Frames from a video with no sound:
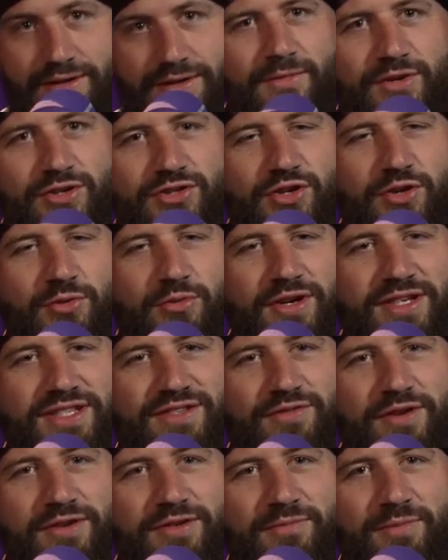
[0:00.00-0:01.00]
Not sure why he's
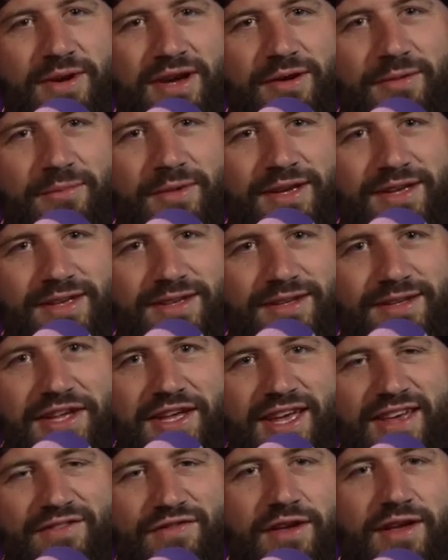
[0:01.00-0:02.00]
thrown a pair at me.
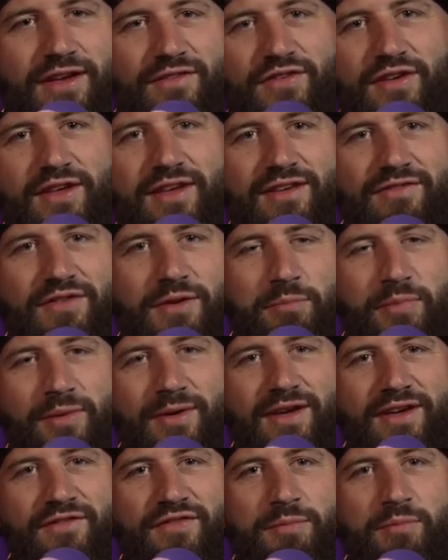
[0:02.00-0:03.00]
If if if you
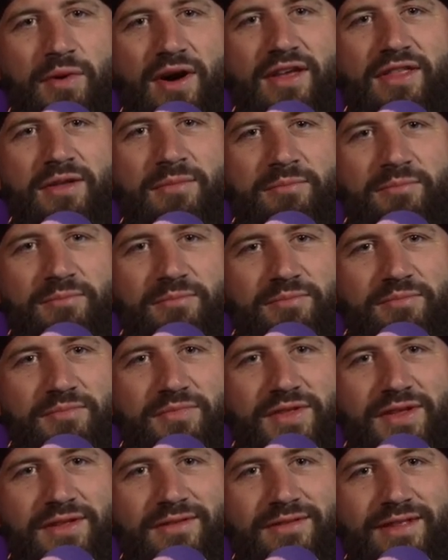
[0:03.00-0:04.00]
if you buy them,
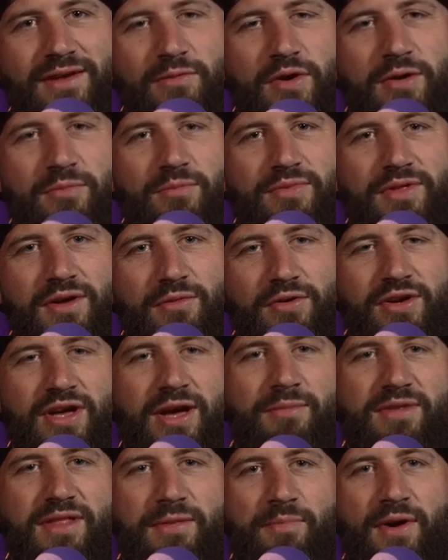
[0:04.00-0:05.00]
they won't. They will
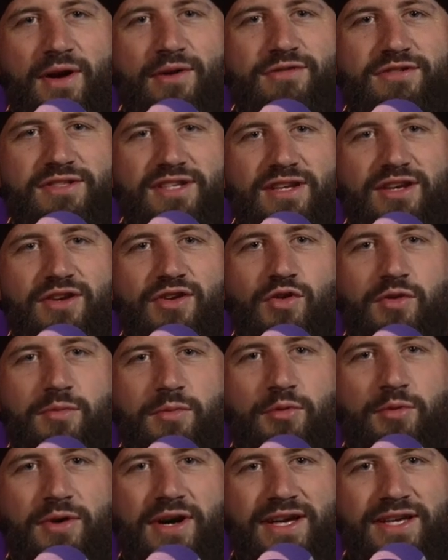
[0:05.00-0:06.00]
come in the post in a
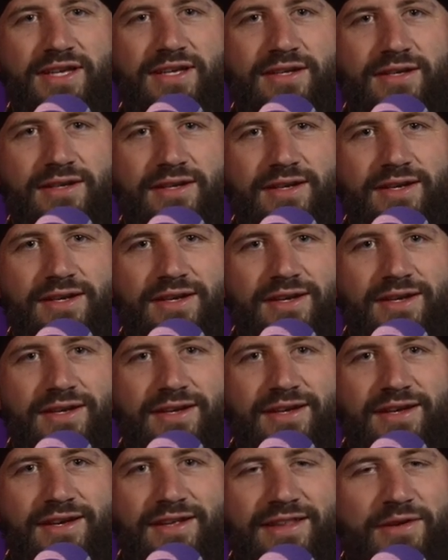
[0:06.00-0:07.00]
normal way,
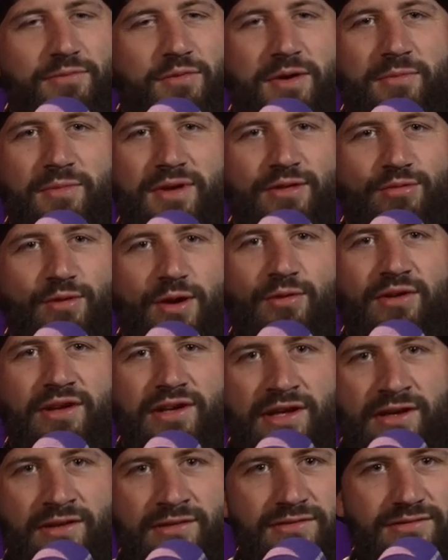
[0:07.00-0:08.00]
and they won't be thrown at
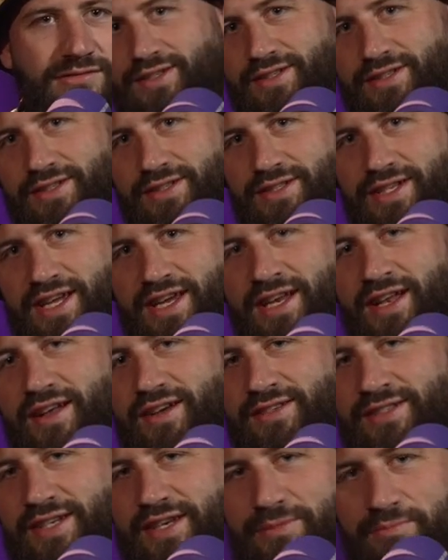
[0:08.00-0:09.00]
you. Stay
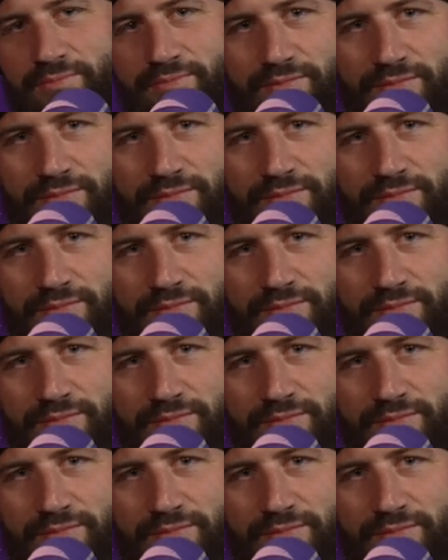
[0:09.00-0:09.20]
classy.